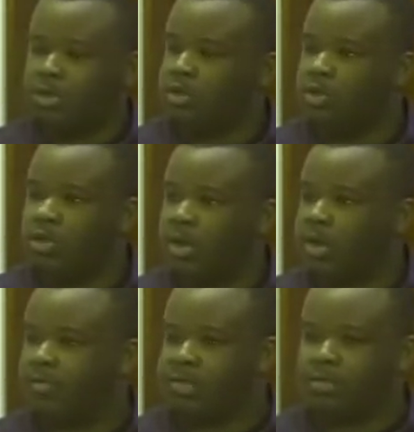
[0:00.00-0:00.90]
doing
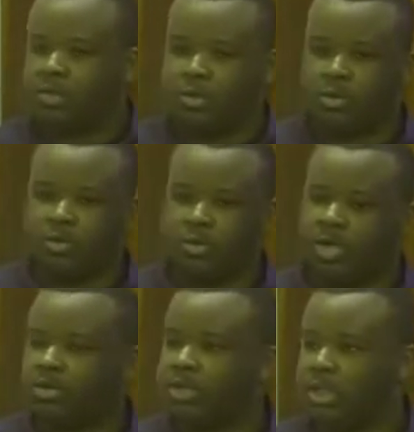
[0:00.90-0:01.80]
whatever, you know,
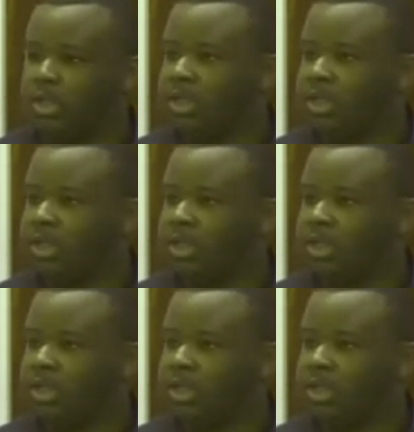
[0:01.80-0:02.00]
entertaining the